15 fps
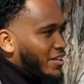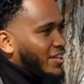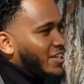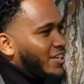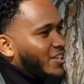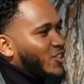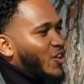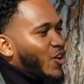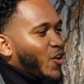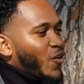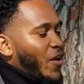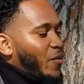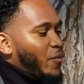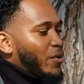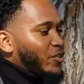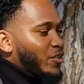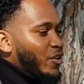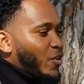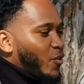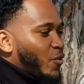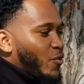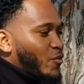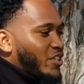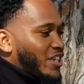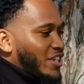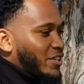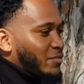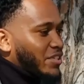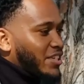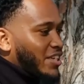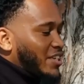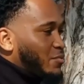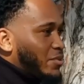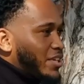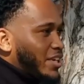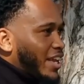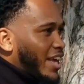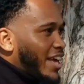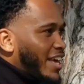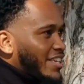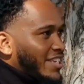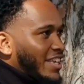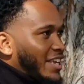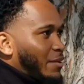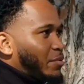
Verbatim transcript: here. So I went through the whole six, it was a six week class,